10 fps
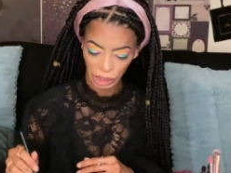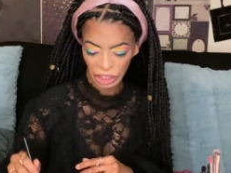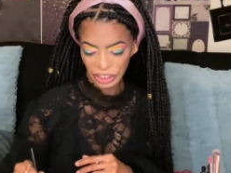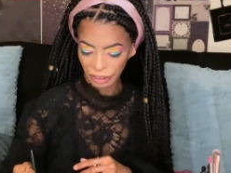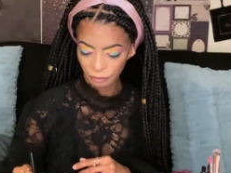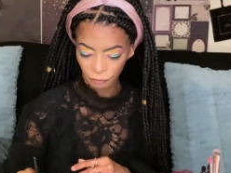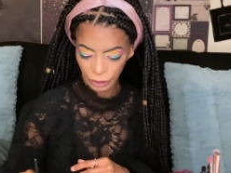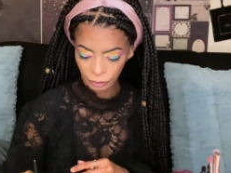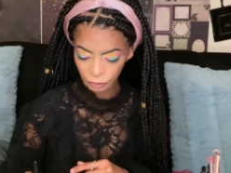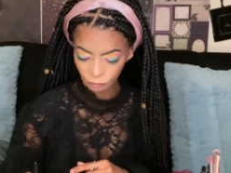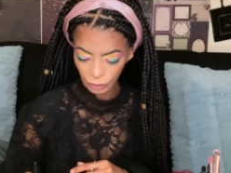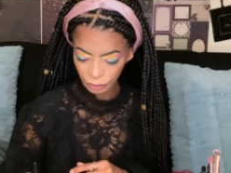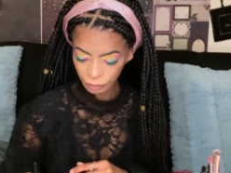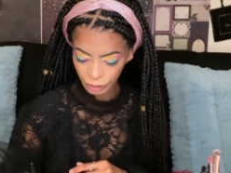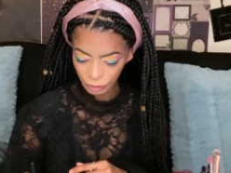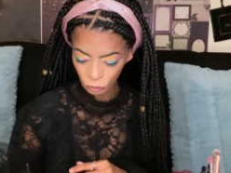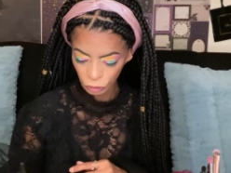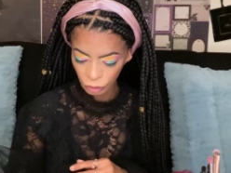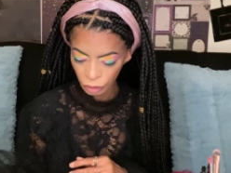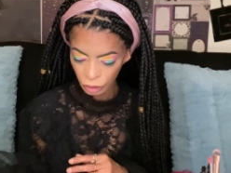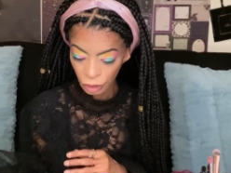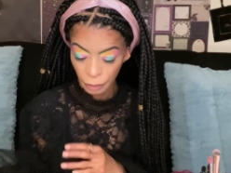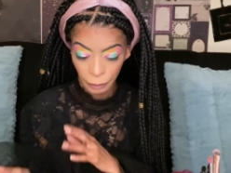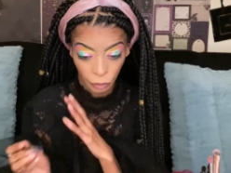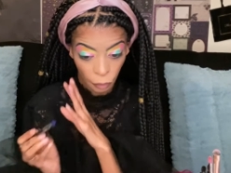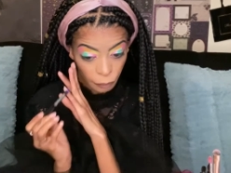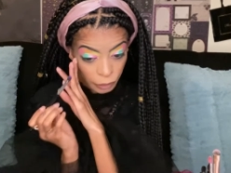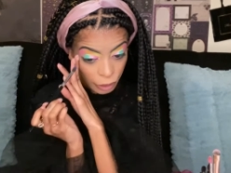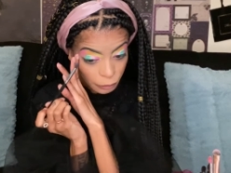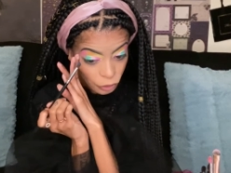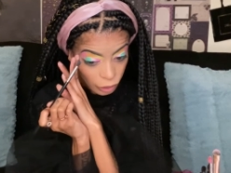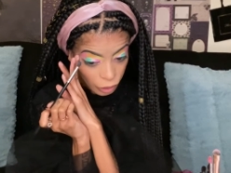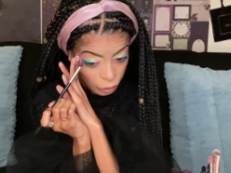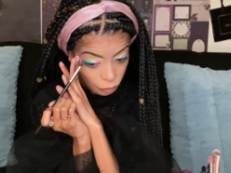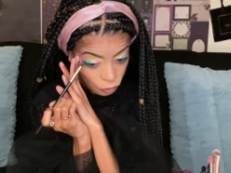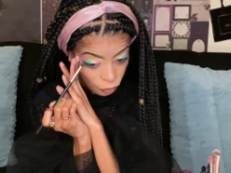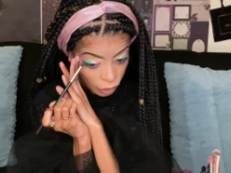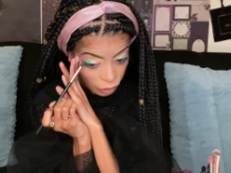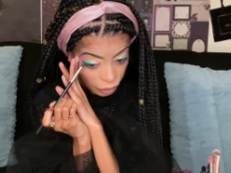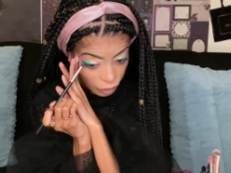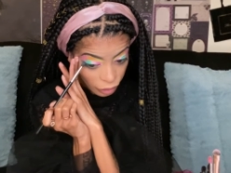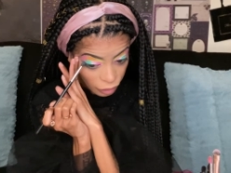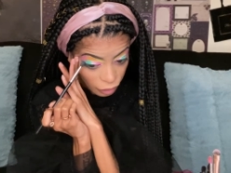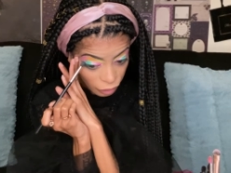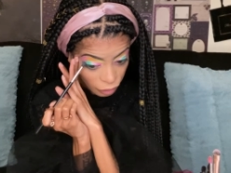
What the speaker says: Yeah, final decision. Alright, going with Amsterdam right on the end.